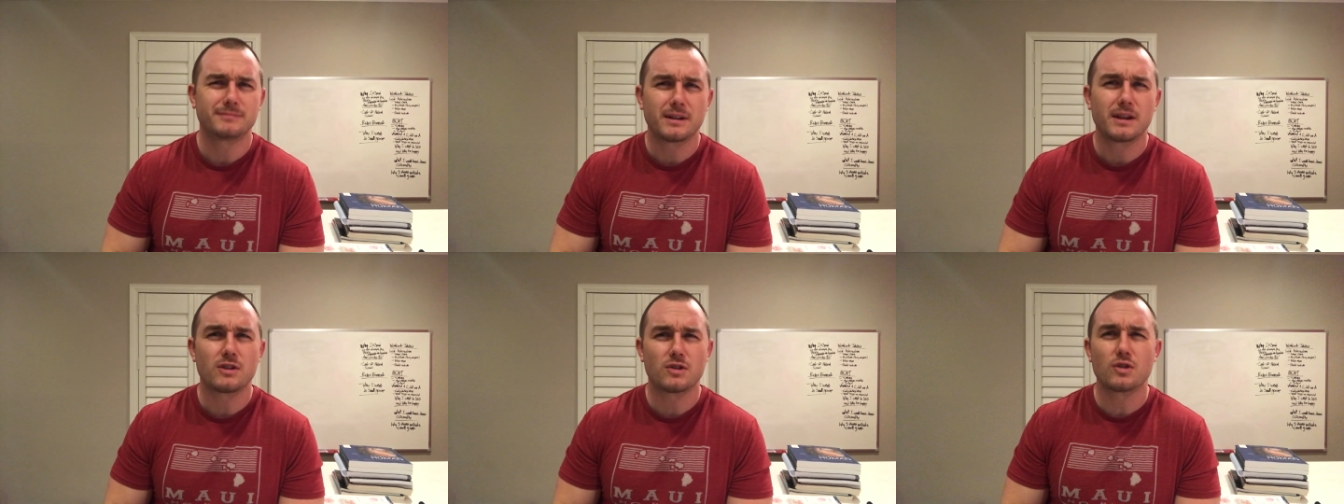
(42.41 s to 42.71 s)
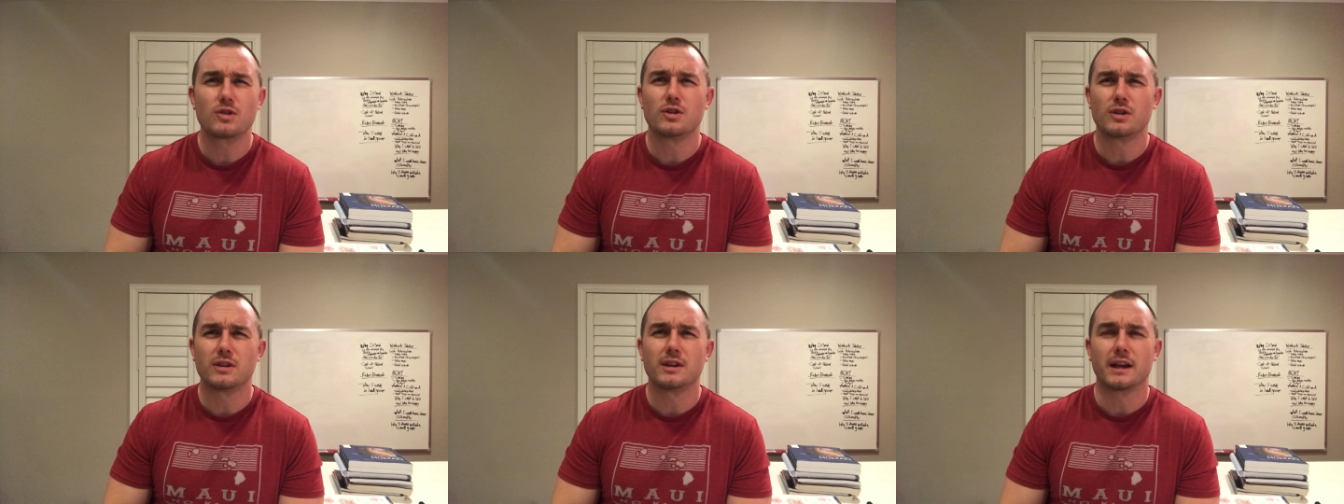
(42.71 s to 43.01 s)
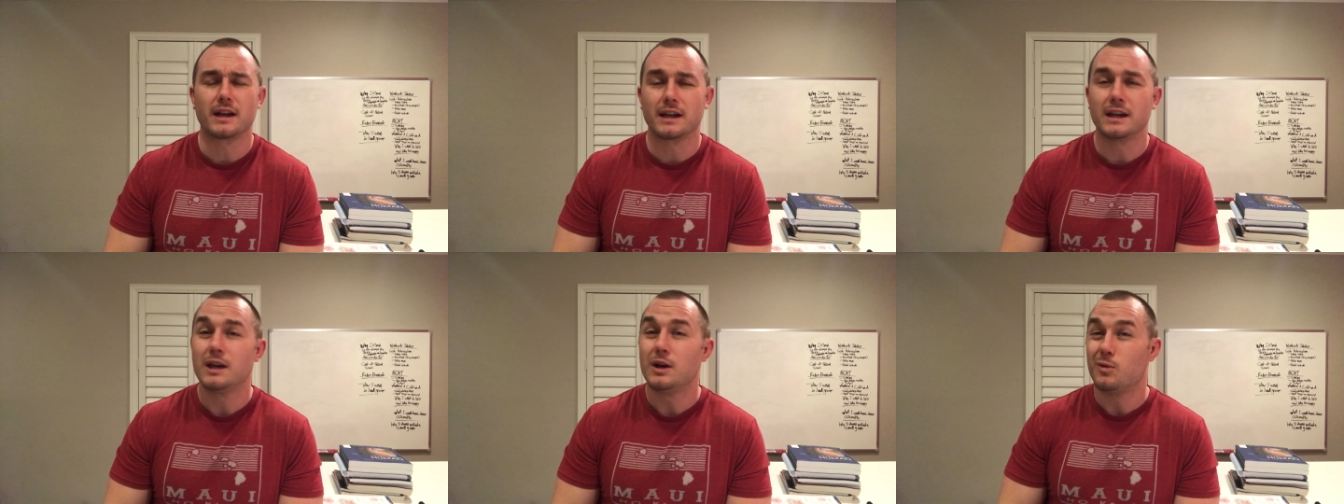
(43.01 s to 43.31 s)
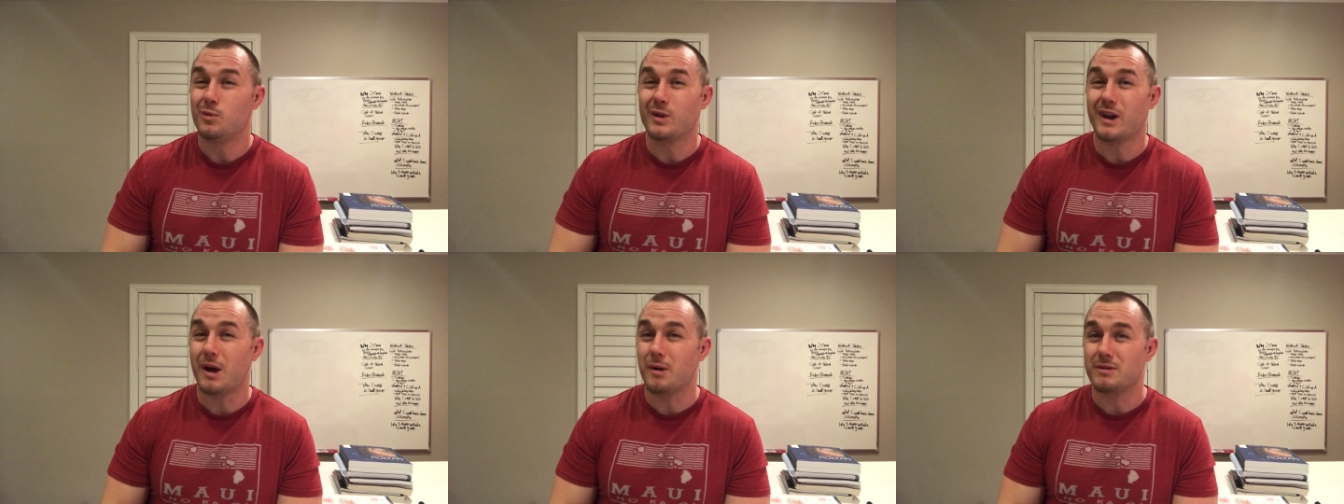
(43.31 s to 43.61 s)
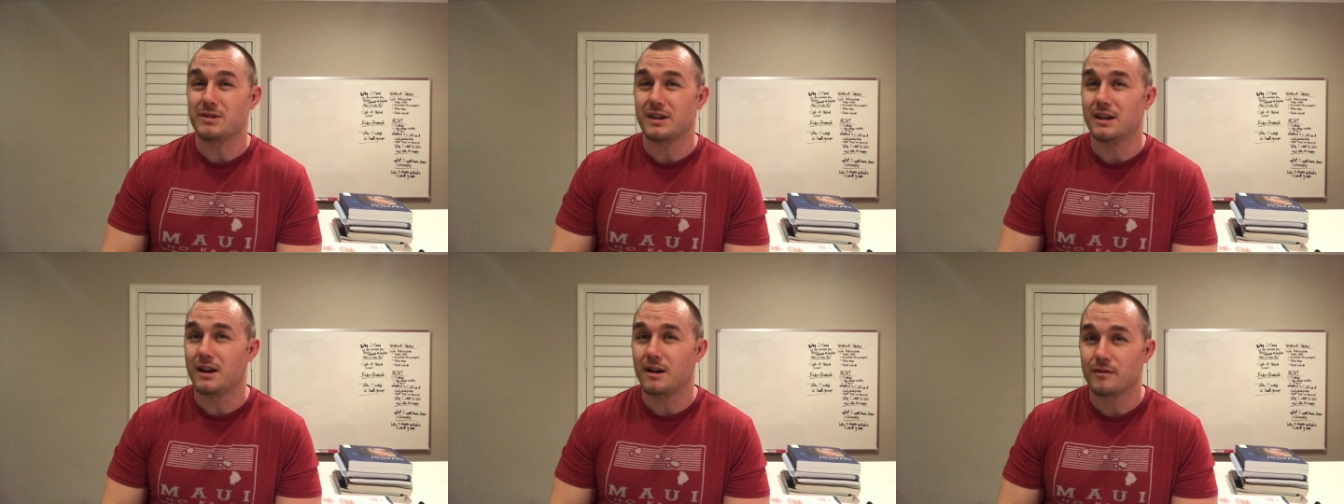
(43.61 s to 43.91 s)
It's a good thing. When I was
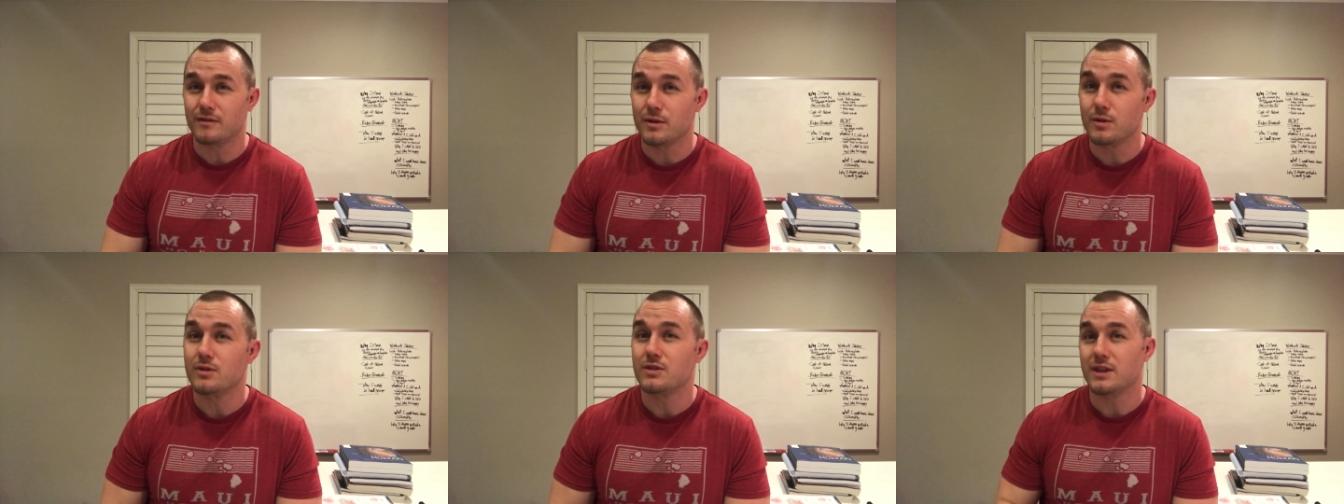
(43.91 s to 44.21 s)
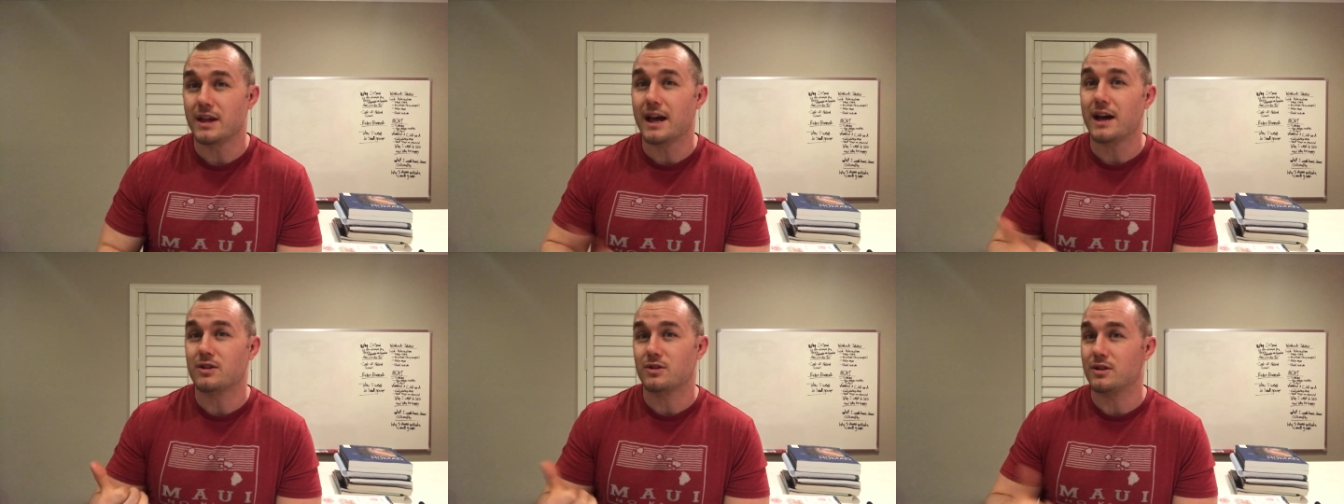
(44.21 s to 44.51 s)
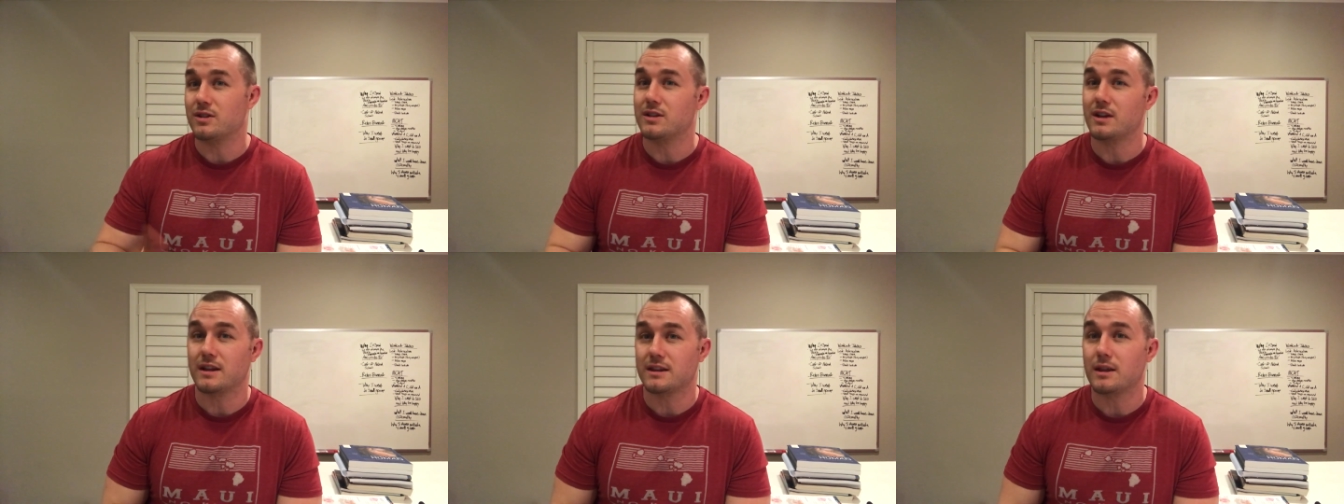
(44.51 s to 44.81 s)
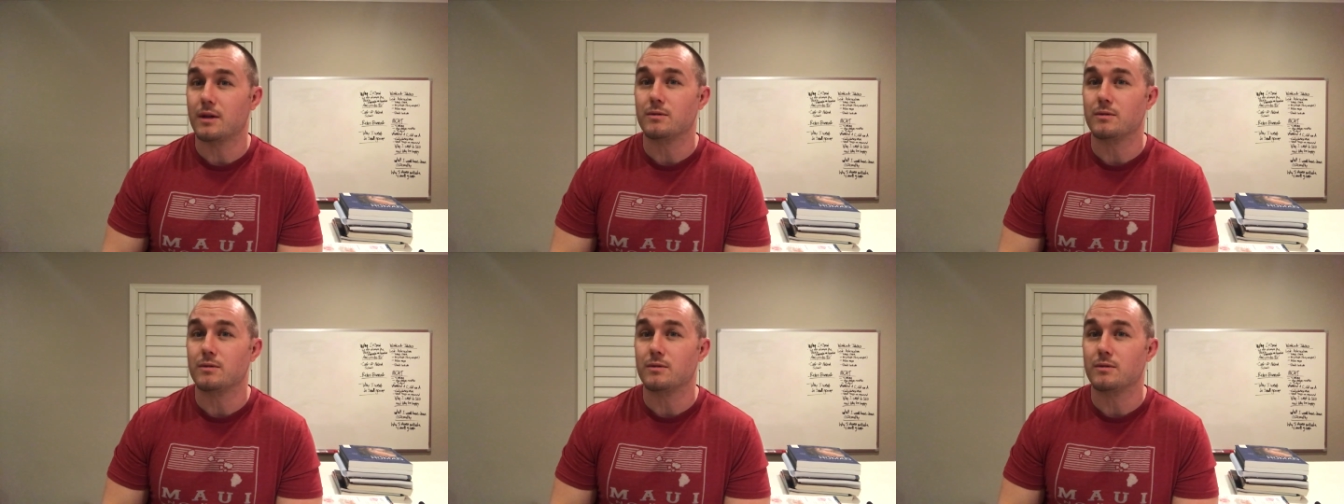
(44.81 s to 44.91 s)
in interviews, they actually thought that